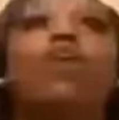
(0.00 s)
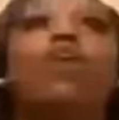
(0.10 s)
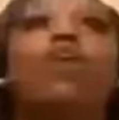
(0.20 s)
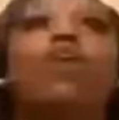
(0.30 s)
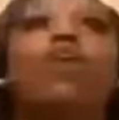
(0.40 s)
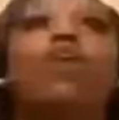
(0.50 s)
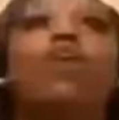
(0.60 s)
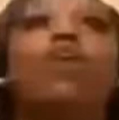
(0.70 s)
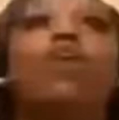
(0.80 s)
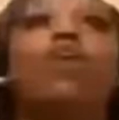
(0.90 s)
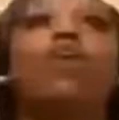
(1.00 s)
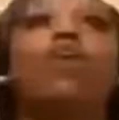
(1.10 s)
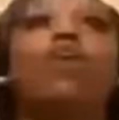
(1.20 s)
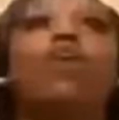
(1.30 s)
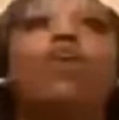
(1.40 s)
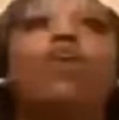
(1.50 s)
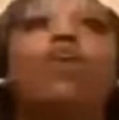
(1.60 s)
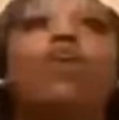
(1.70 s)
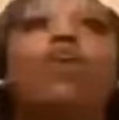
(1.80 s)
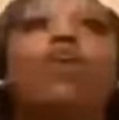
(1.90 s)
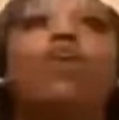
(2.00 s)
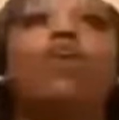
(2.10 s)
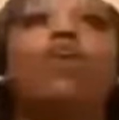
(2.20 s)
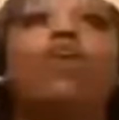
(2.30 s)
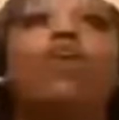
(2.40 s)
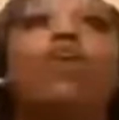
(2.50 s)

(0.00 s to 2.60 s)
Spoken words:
(silent)